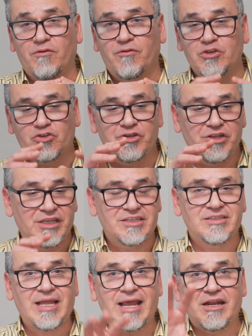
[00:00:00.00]
so in the
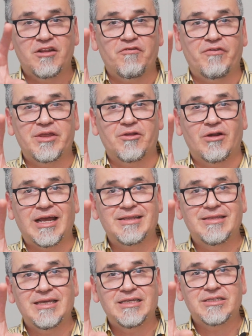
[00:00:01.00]
state and the federal
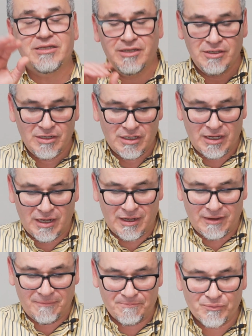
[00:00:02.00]
IDs.
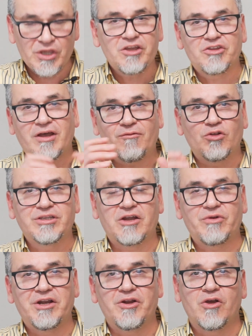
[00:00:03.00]
You need to have all that
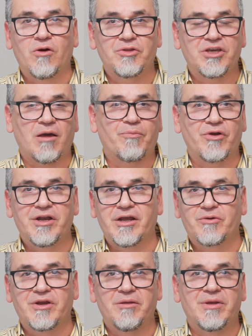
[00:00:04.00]
ready to go, the operating
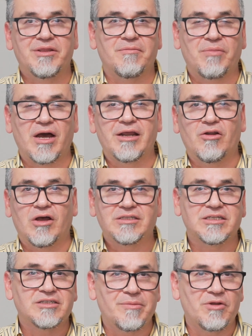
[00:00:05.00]
agreement, the bylaws,
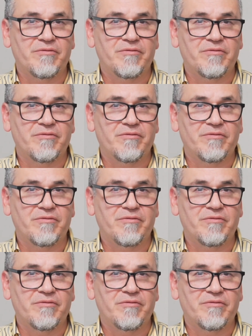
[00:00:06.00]
the statement